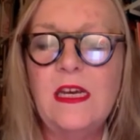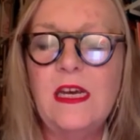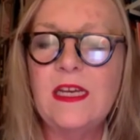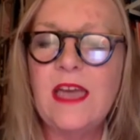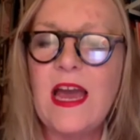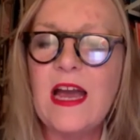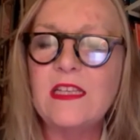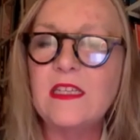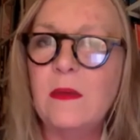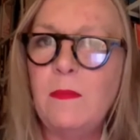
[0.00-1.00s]
A
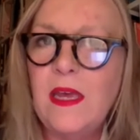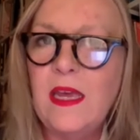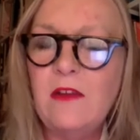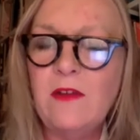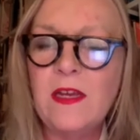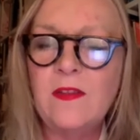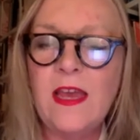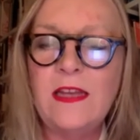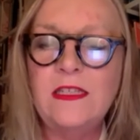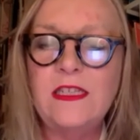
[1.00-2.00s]
cat appearing,
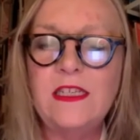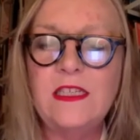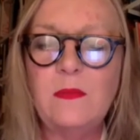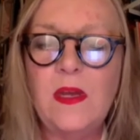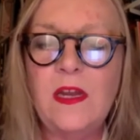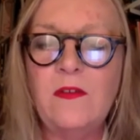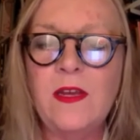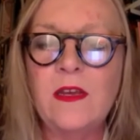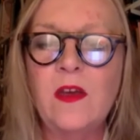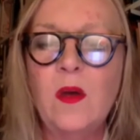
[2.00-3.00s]
then
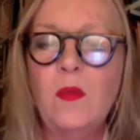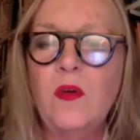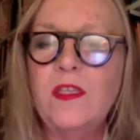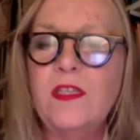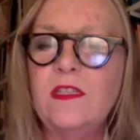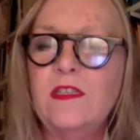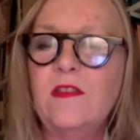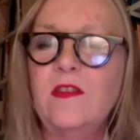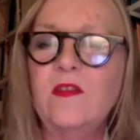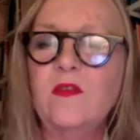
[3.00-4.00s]
disappearing, pointed to
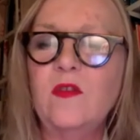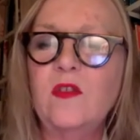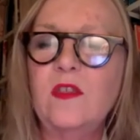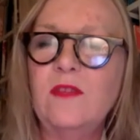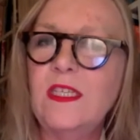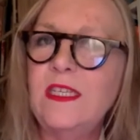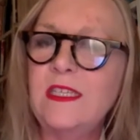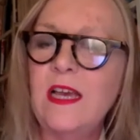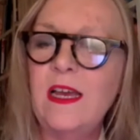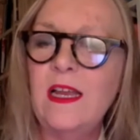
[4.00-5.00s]
the source of a
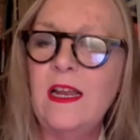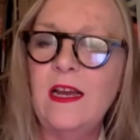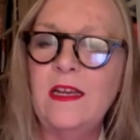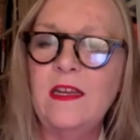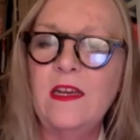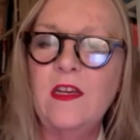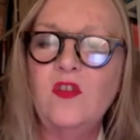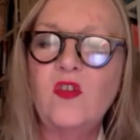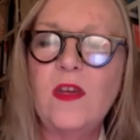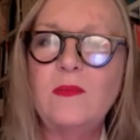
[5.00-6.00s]
desire line,
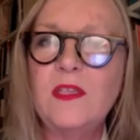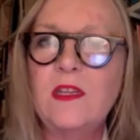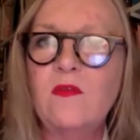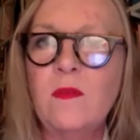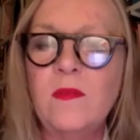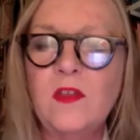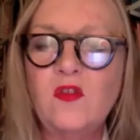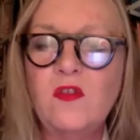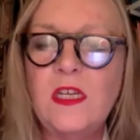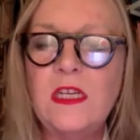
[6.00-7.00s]
traipsing from the
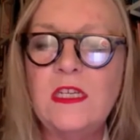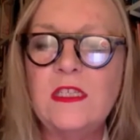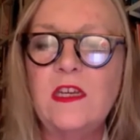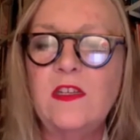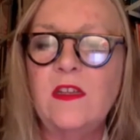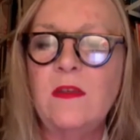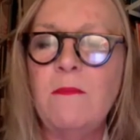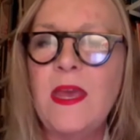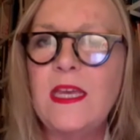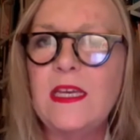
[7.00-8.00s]
trees to the
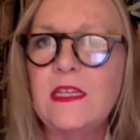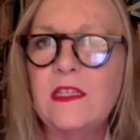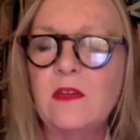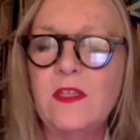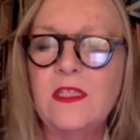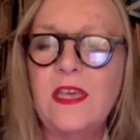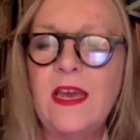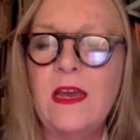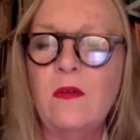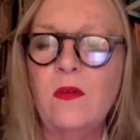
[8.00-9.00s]
makings of a
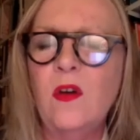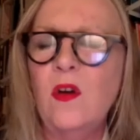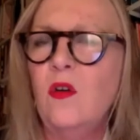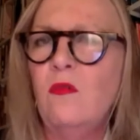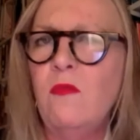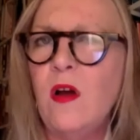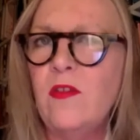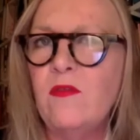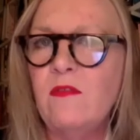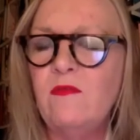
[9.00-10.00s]
town, or
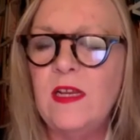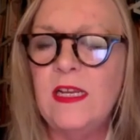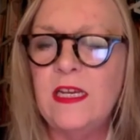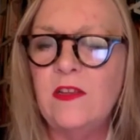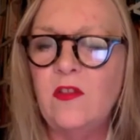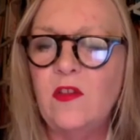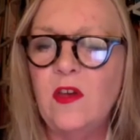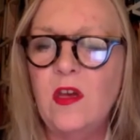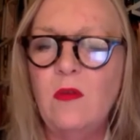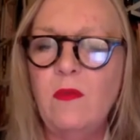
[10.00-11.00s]
rather a village,
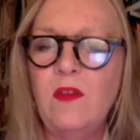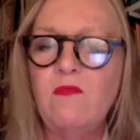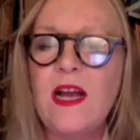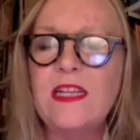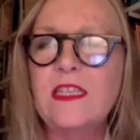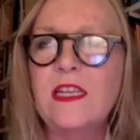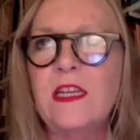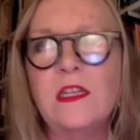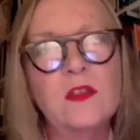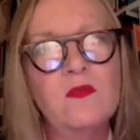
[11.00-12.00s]
with
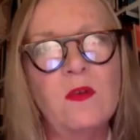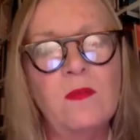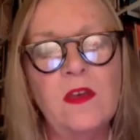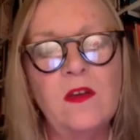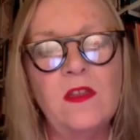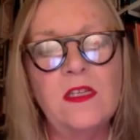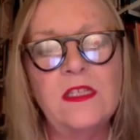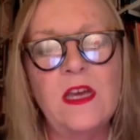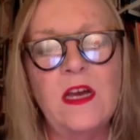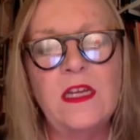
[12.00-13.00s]
rattlings from the other
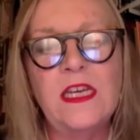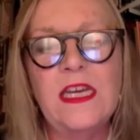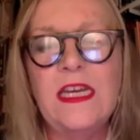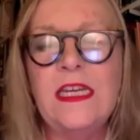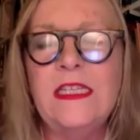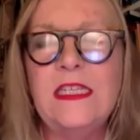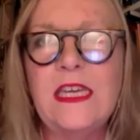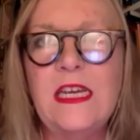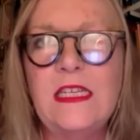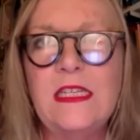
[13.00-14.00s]
side
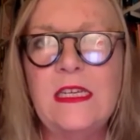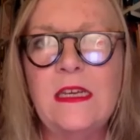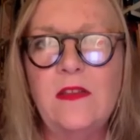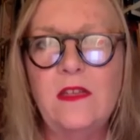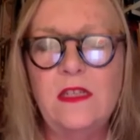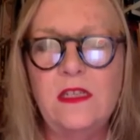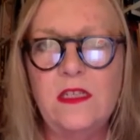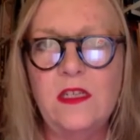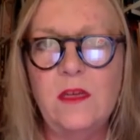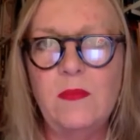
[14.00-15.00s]
indicating the
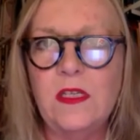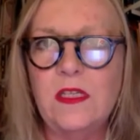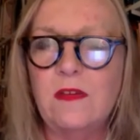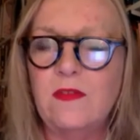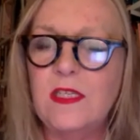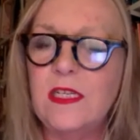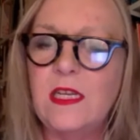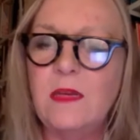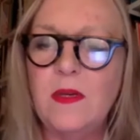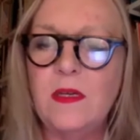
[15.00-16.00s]
disturbance of
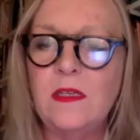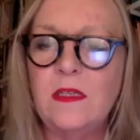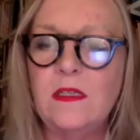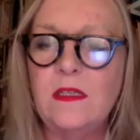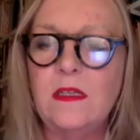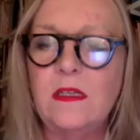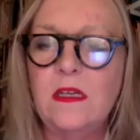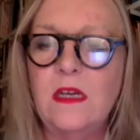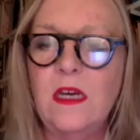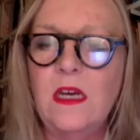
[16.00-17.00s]
sleepers.
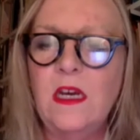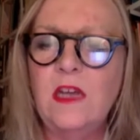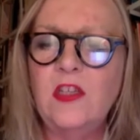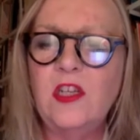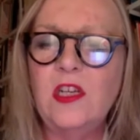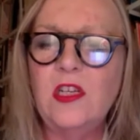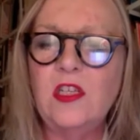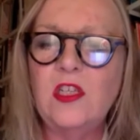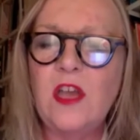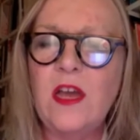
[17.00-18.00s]
A
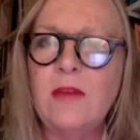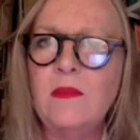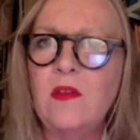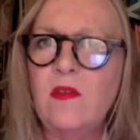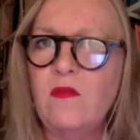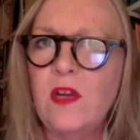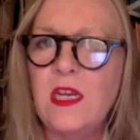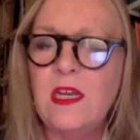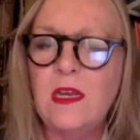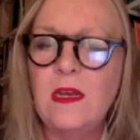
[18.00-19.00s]
church chimed
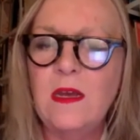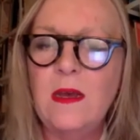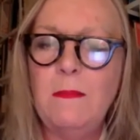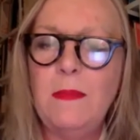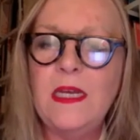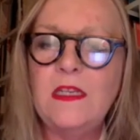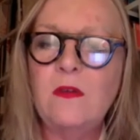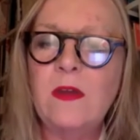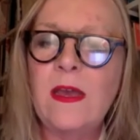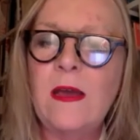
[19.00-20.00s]
three,
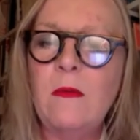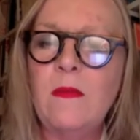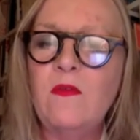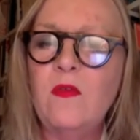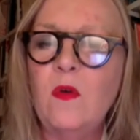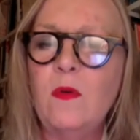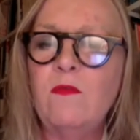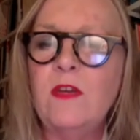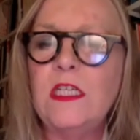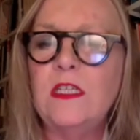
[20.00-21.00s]
petering out before we
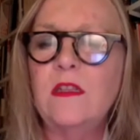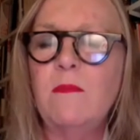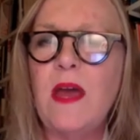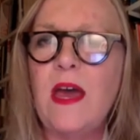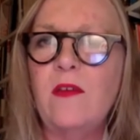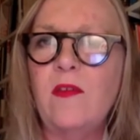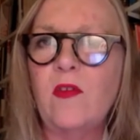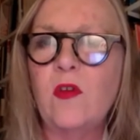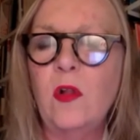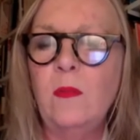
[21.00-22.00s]
reached the
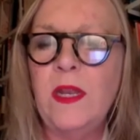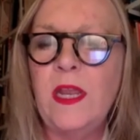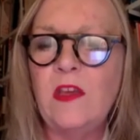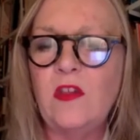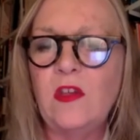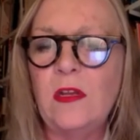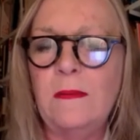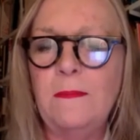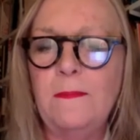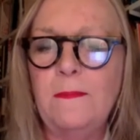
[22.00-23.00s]
path's culmination.